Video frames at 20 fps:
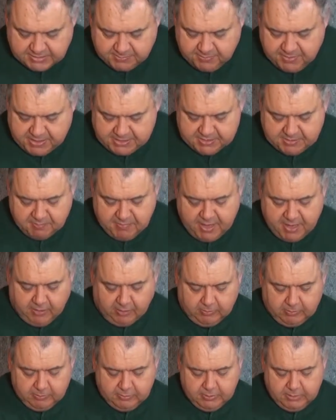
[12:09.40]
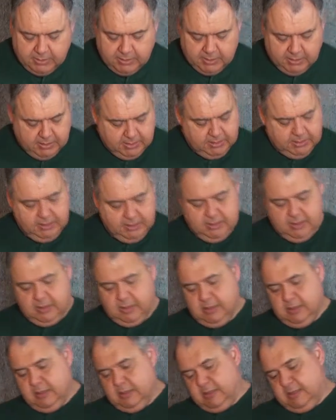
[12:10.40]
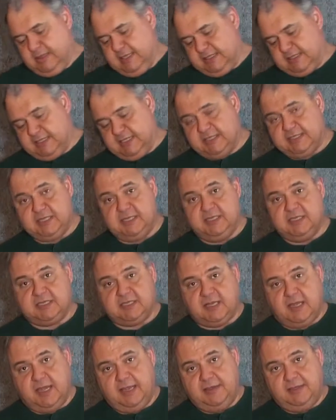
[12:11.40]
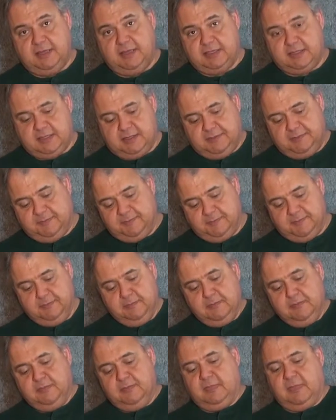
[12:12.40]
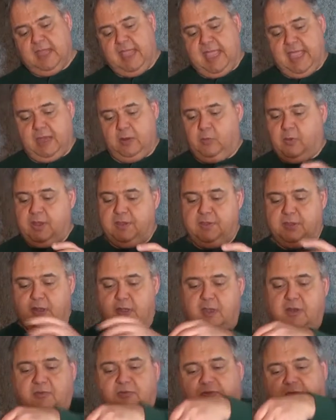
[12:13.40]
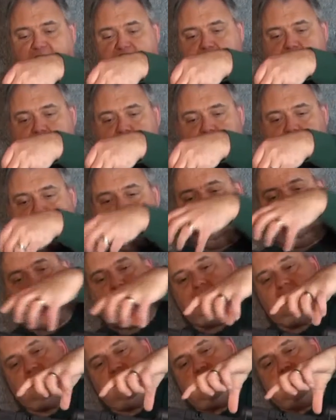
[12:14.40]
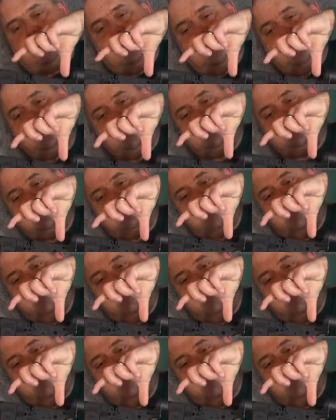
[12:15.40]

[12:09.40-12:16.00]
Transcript: piece of metal that sits inside this, and when the gun fires, there's a long piece of